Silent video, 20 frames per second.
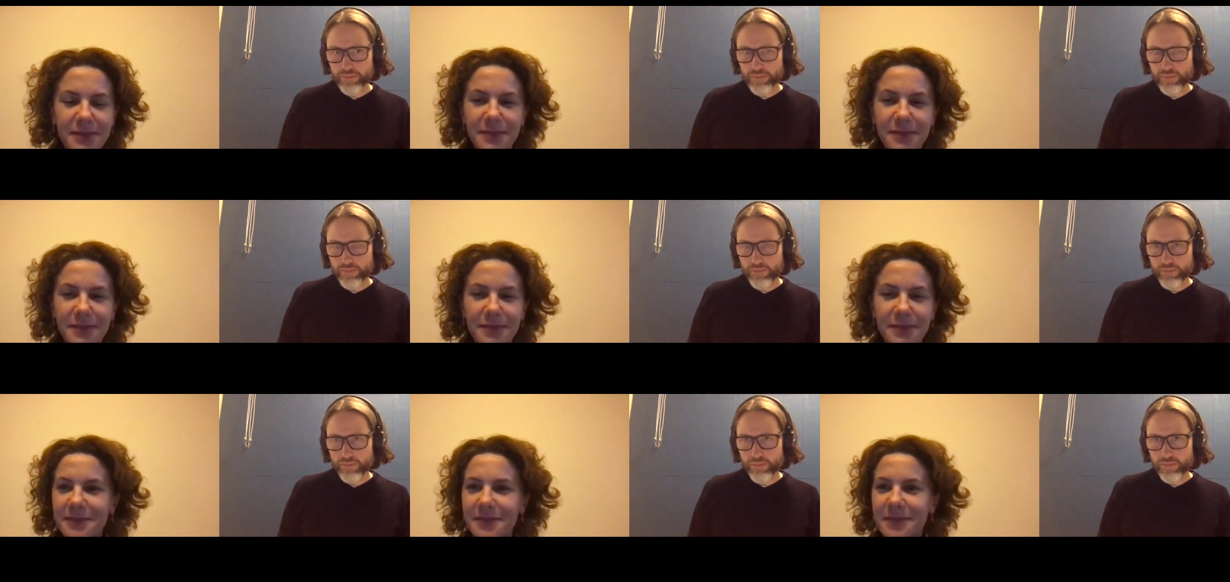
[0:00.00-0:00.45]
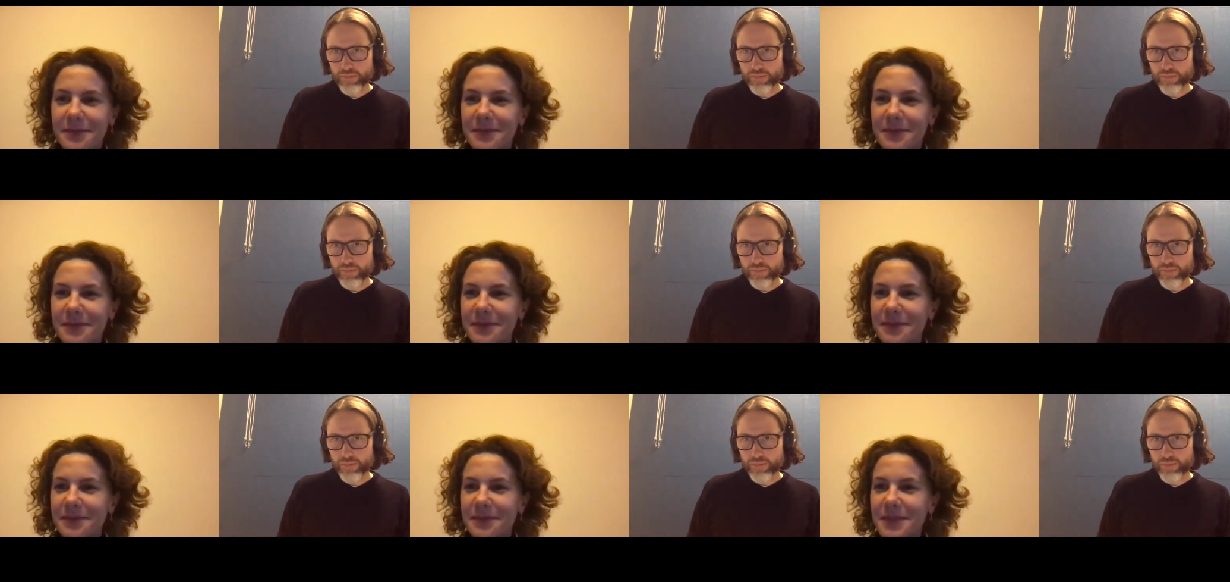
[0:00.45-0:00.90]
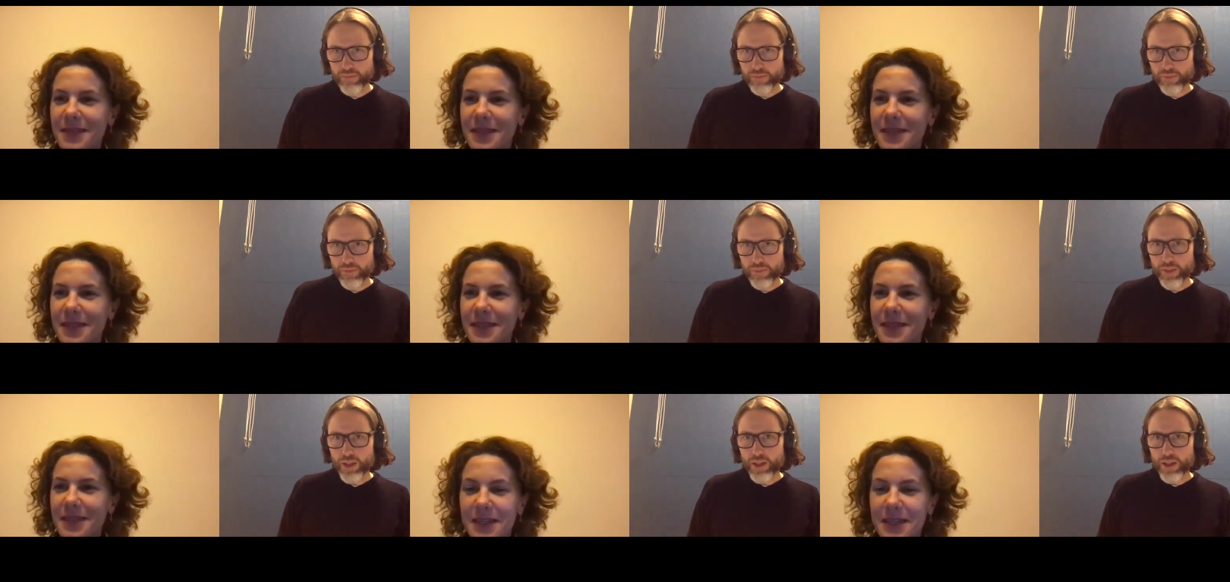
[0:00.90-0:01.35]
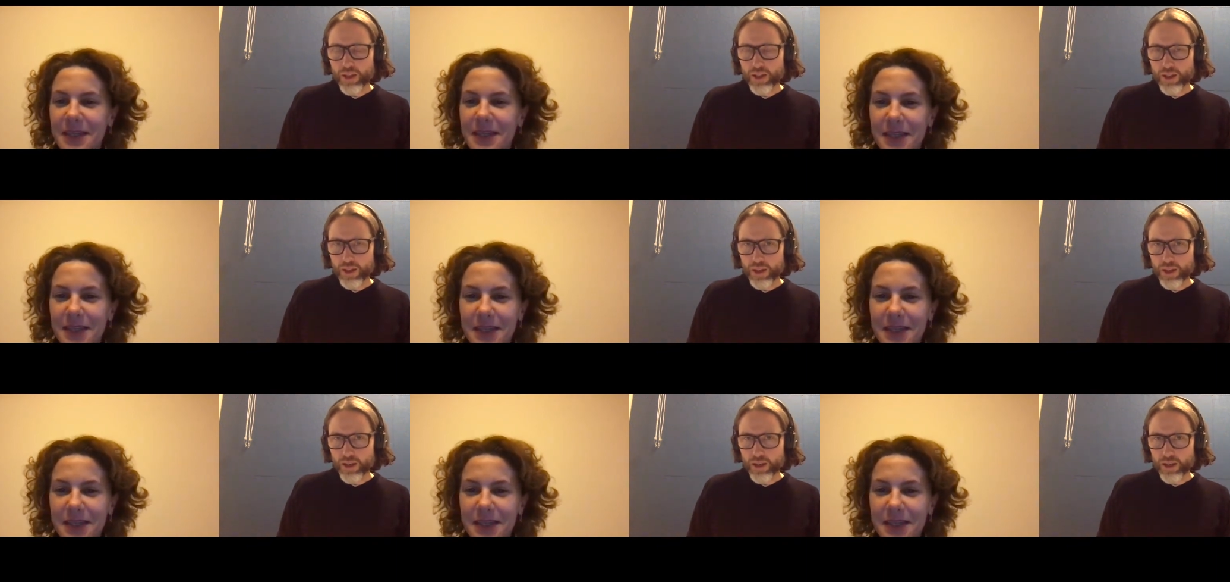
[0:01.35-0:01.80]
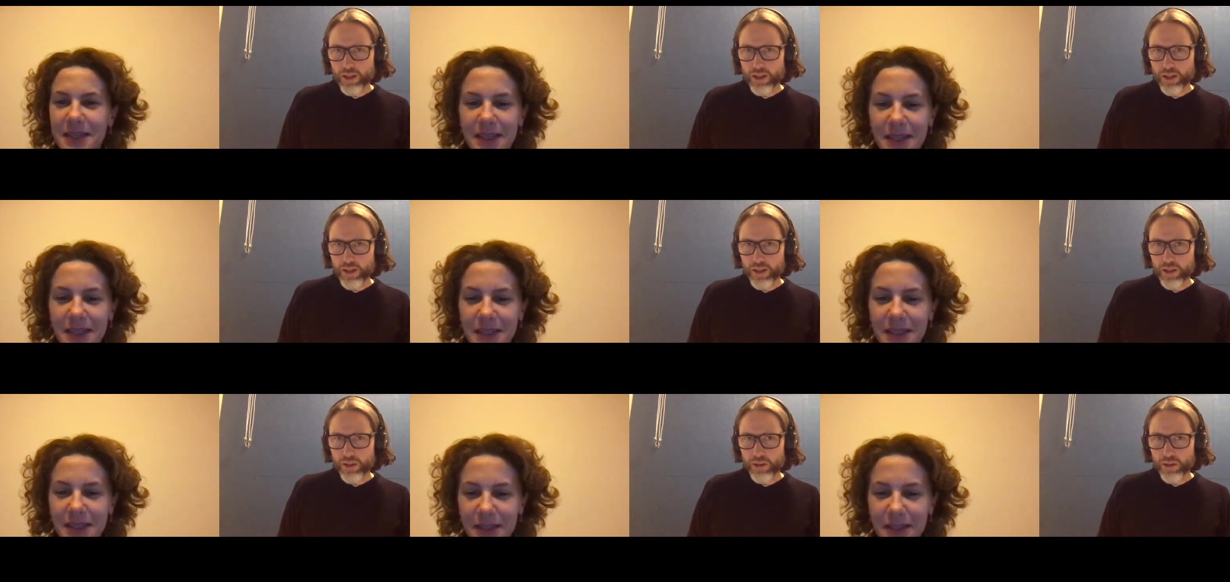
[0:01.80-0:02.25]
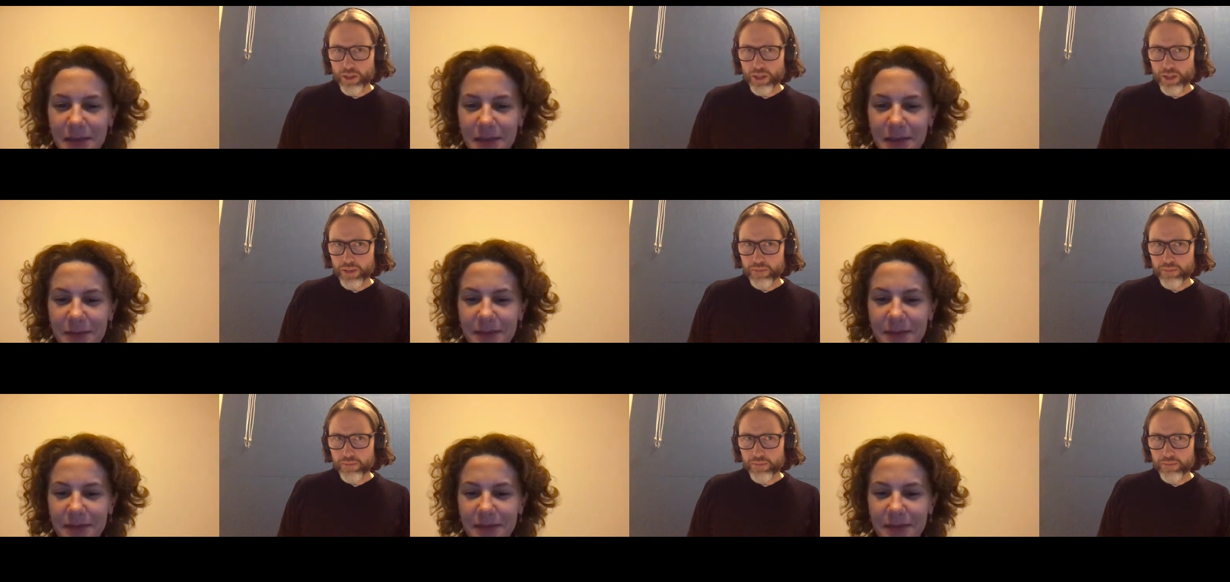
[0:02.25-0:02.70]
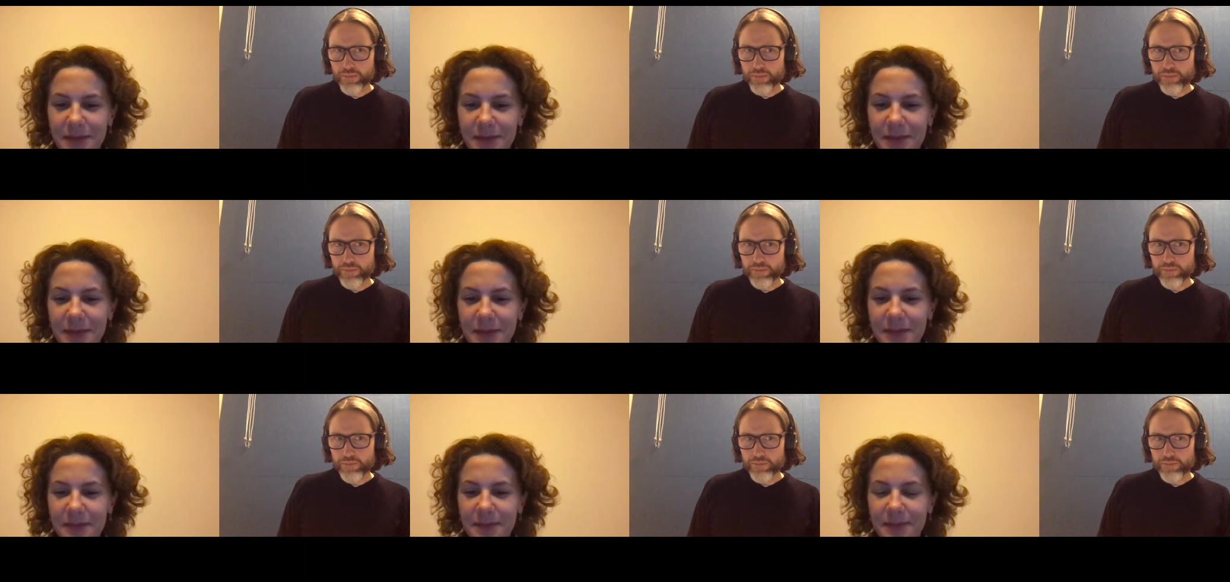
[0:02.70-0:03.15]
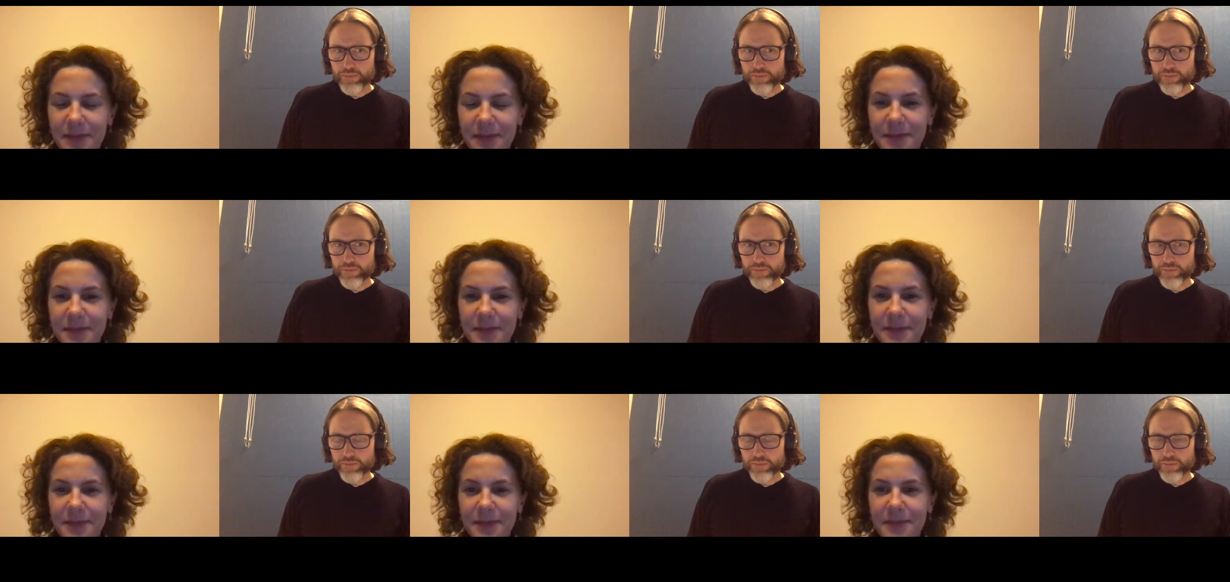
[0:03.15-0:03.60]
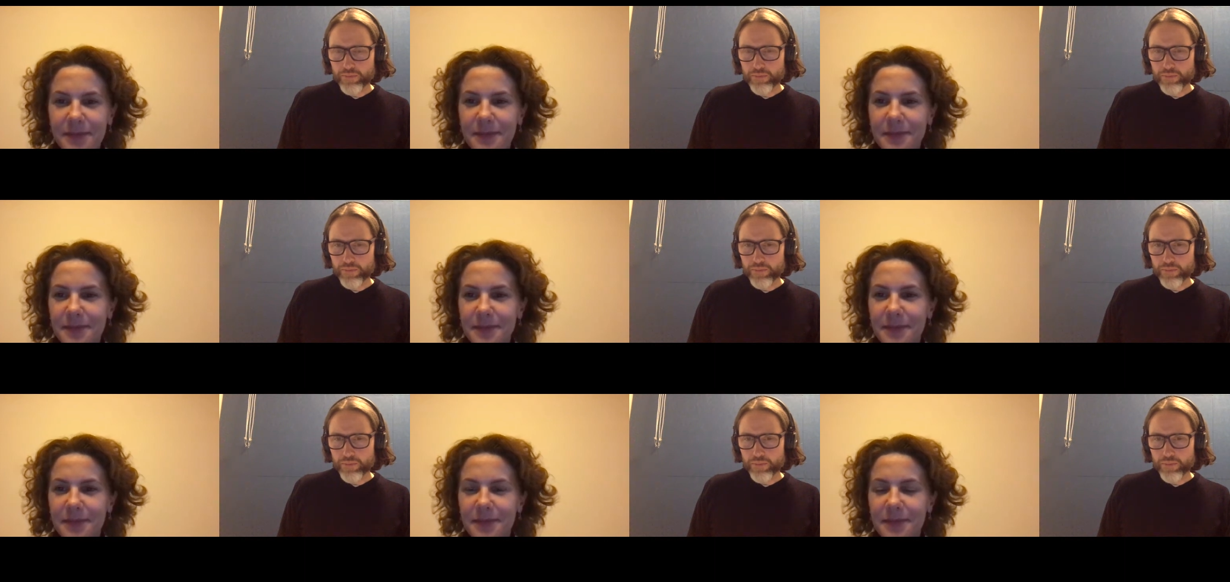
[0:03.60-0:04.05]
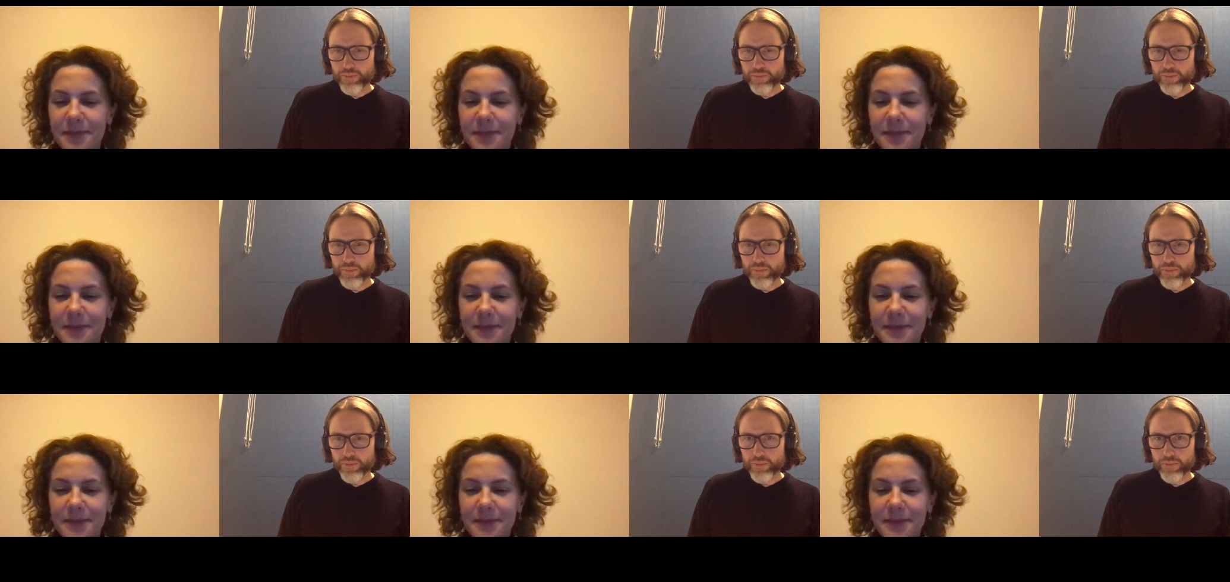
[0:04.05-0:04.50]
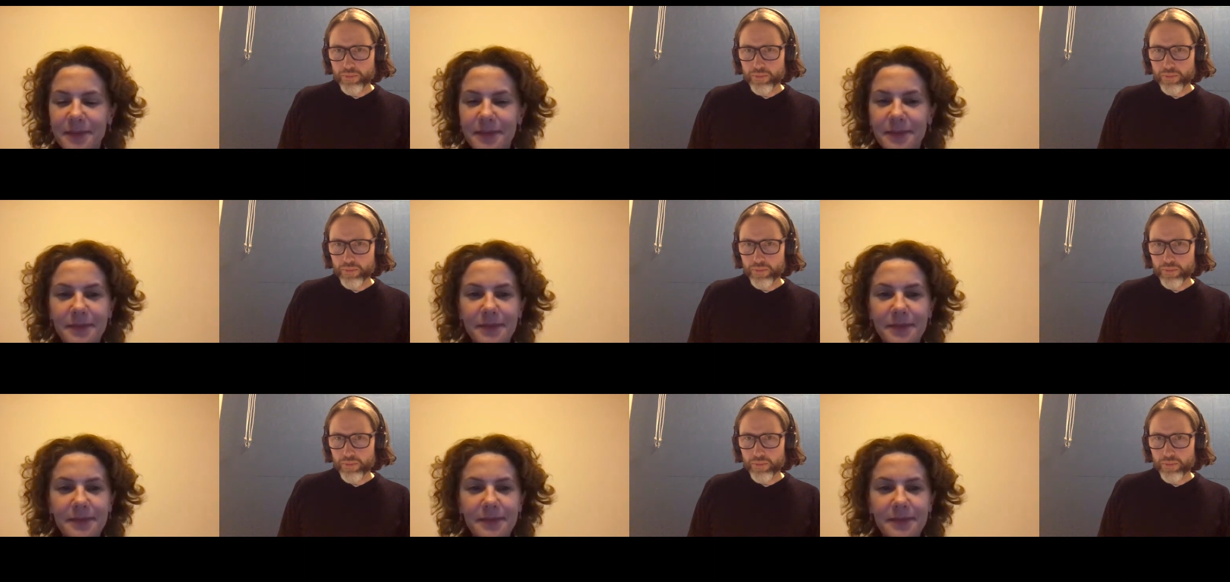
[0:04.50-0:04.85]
(no one is talking)